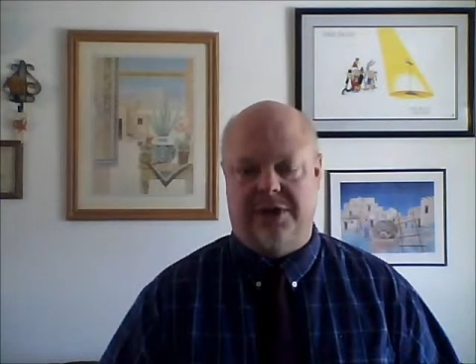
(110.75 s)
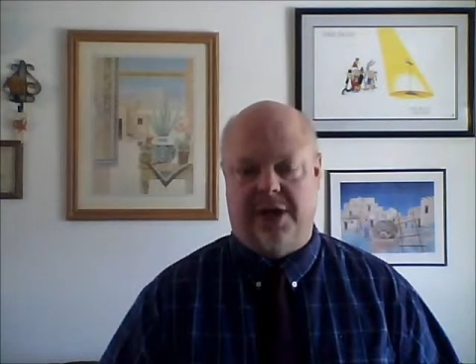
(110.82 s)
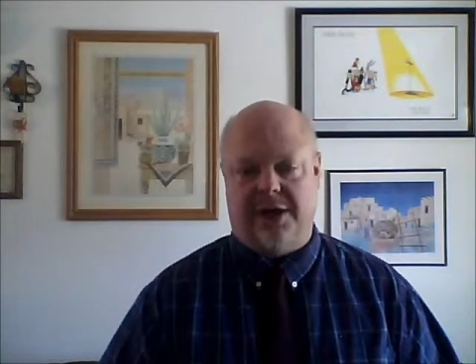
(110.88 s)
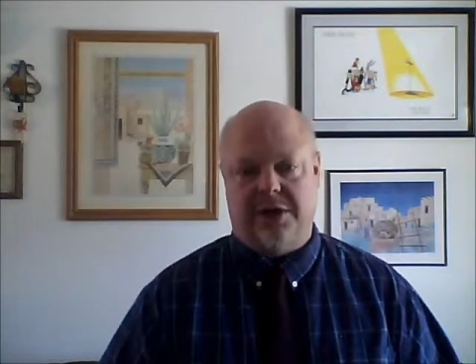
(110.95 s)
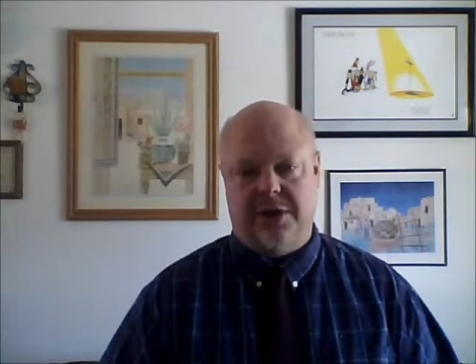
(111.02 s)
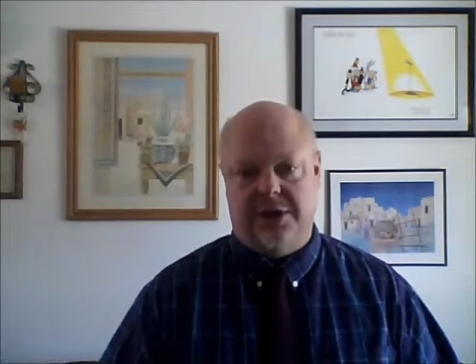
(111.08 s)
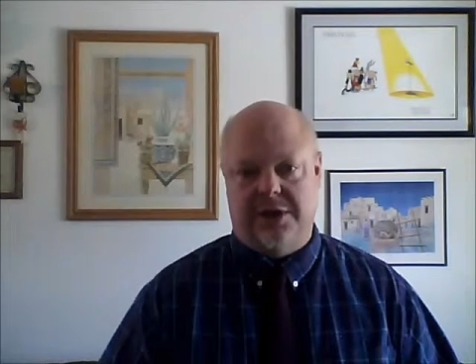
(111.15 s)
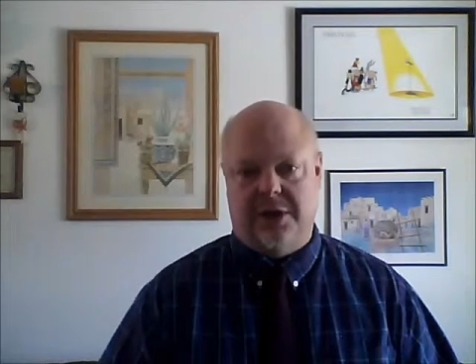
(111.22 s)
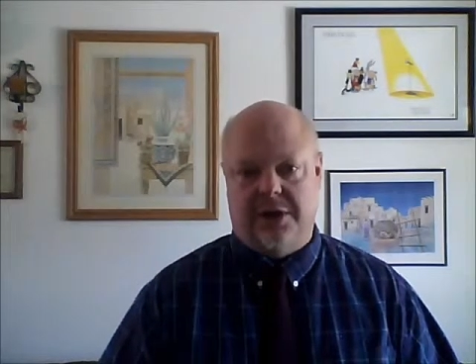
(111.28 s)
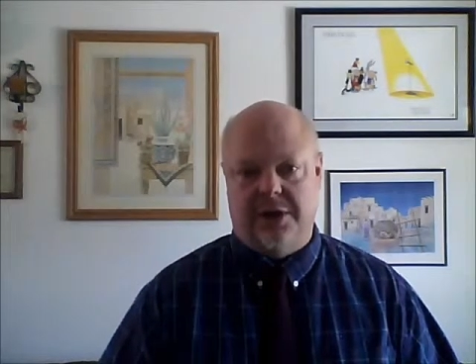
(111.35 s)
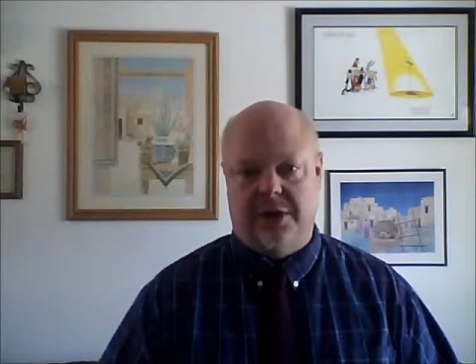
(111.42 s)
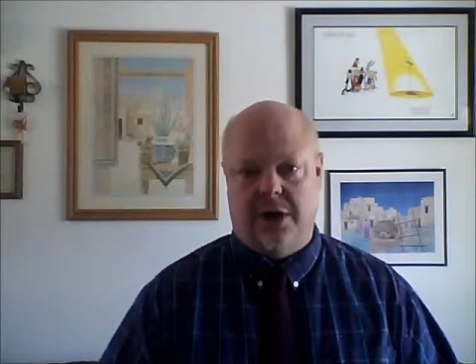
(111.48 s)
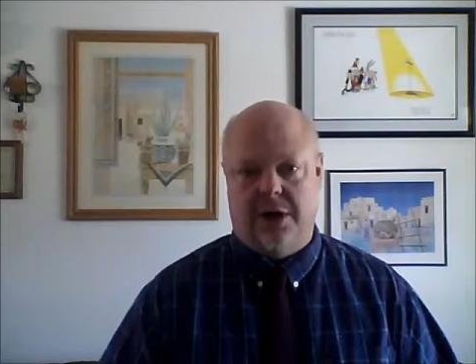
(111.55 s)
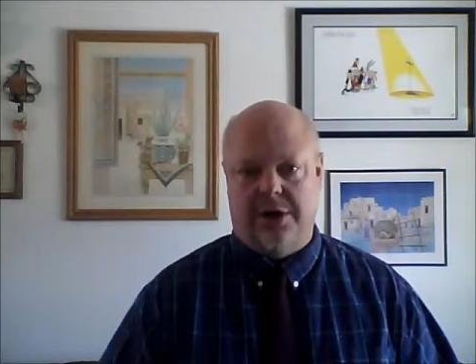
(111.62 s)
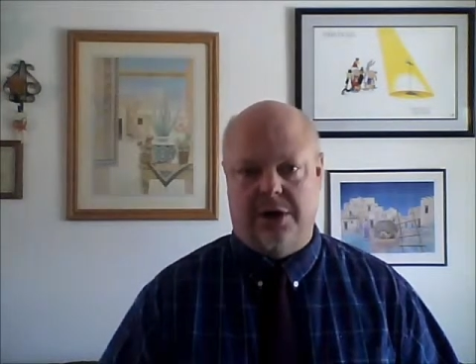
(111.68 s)
actually sudden
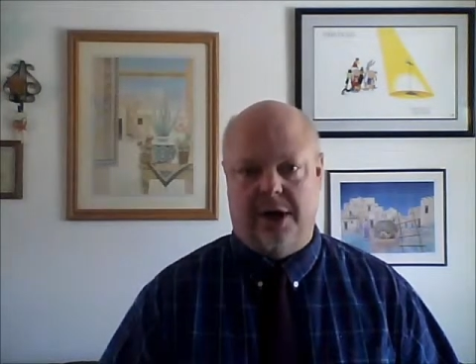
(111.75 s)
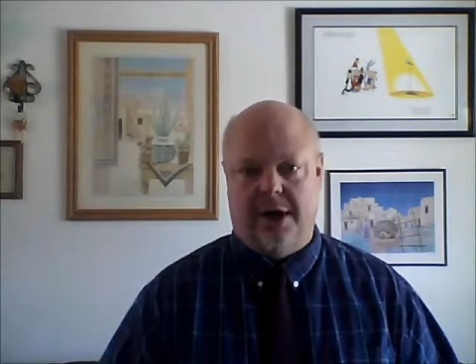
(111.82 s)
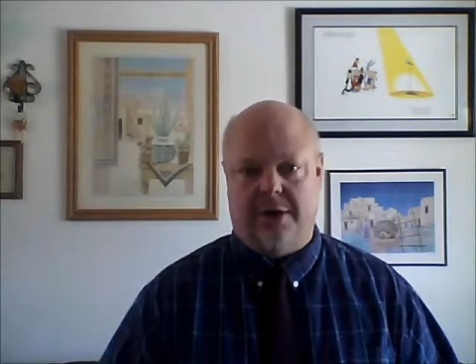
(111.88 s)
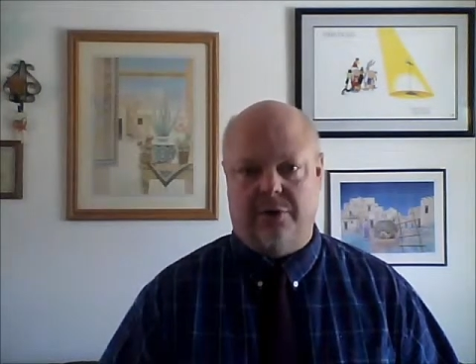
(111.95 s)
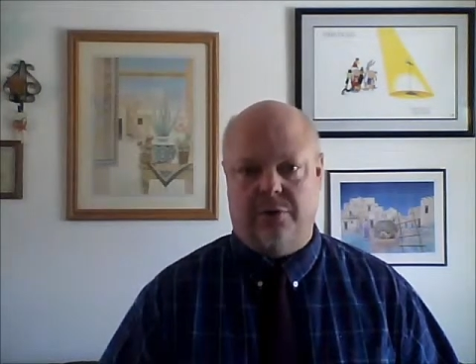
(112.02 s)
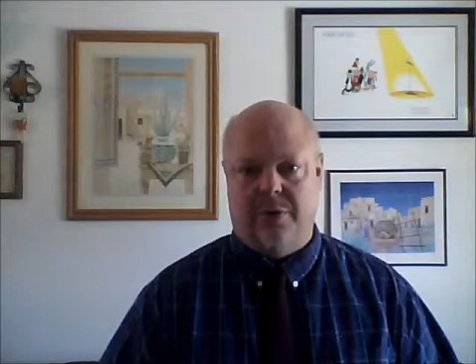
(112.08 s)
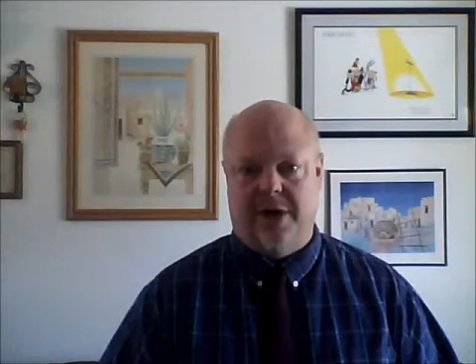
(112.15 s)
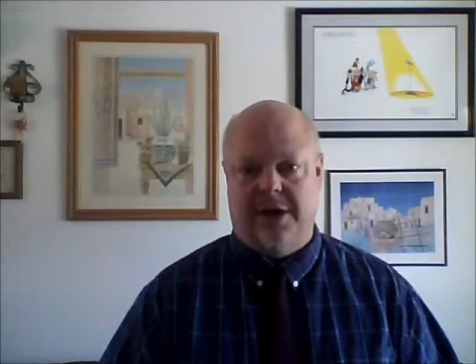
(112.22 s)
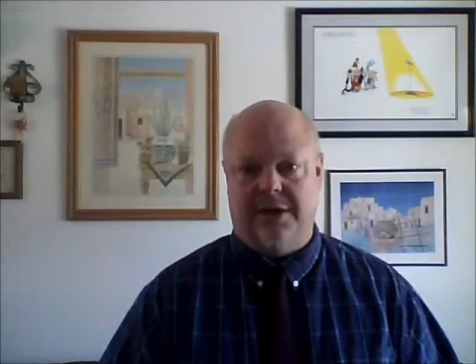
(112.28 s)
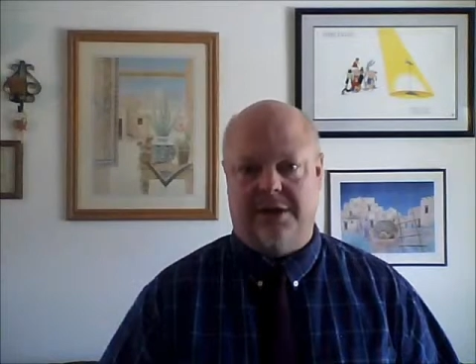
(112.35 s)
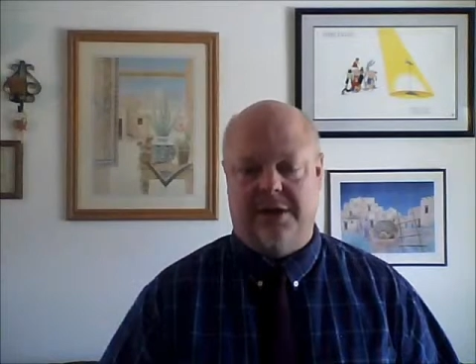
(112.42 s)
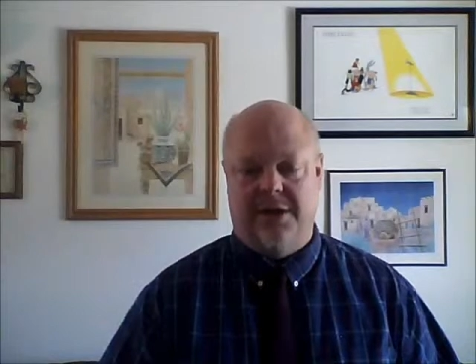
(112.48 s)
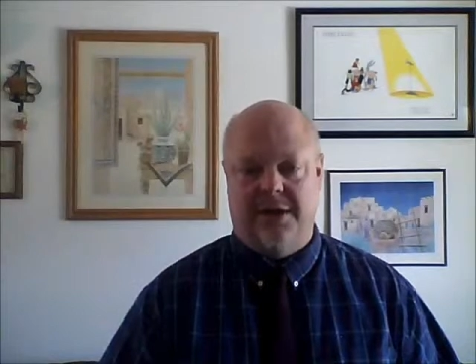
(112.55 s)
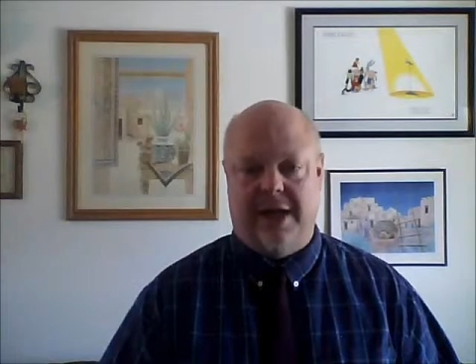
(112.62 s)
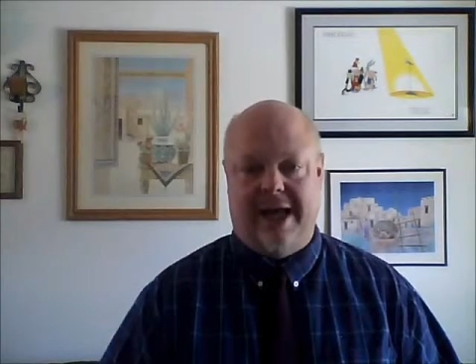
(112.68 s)
cardiac arrest
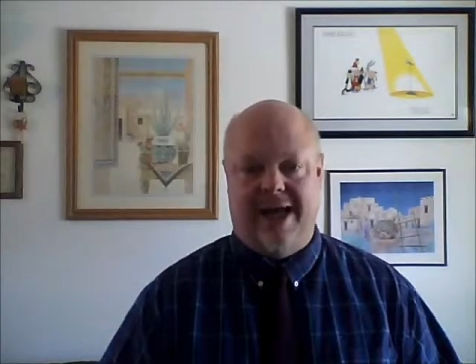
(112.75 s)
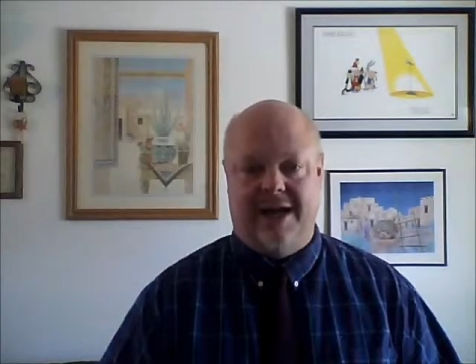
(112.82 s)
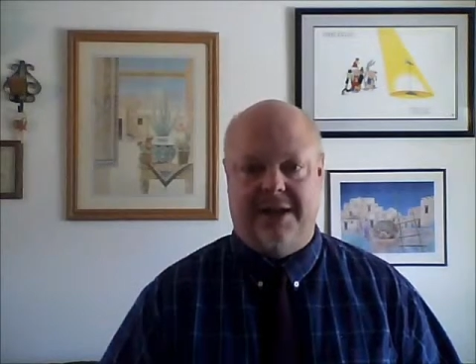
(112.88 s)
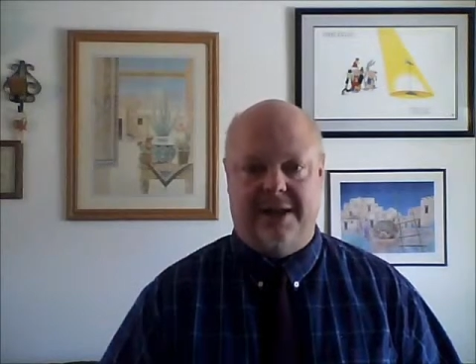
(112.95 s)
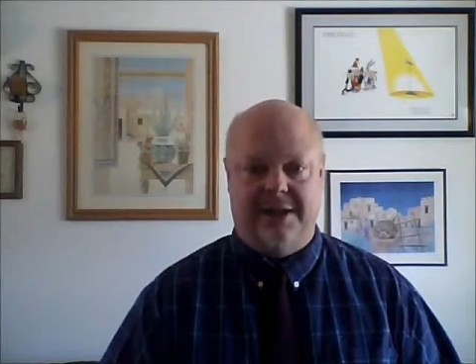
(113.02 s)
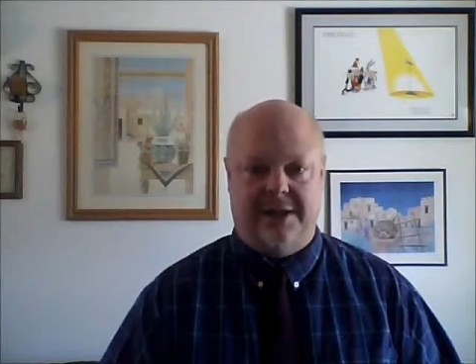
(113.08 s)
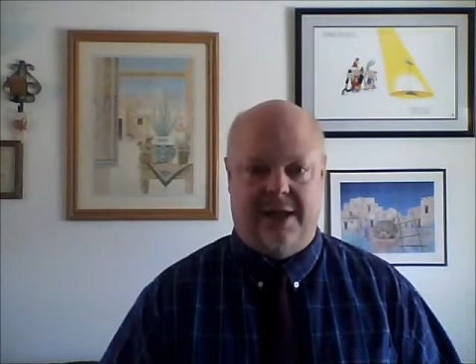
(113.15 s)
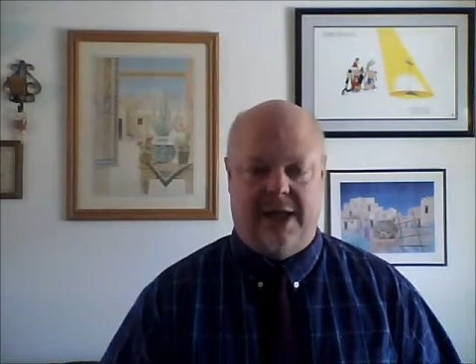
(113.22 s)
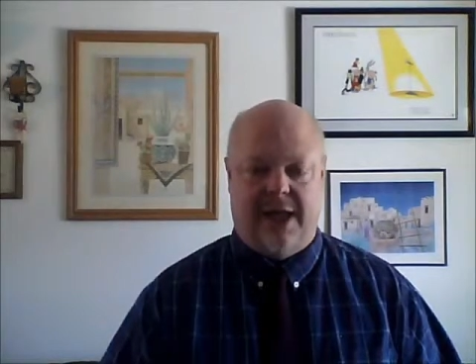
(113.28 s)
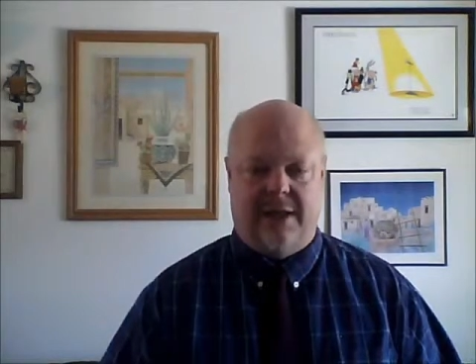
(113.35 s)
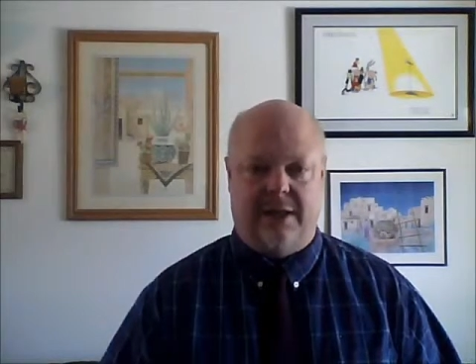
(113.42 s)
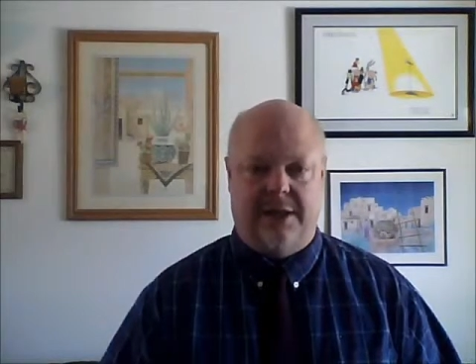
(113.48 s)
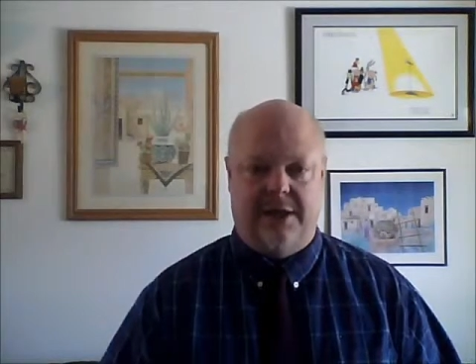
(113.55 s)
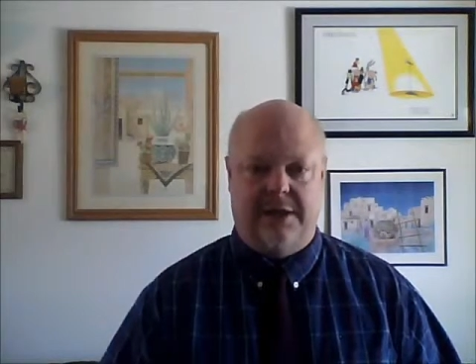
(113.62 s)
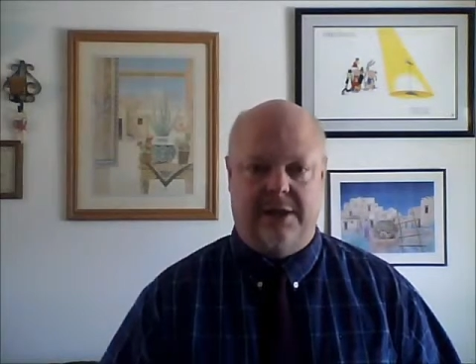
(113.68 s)
in adolescent
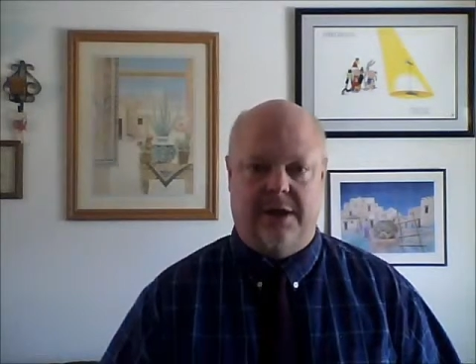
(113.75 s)
athletes,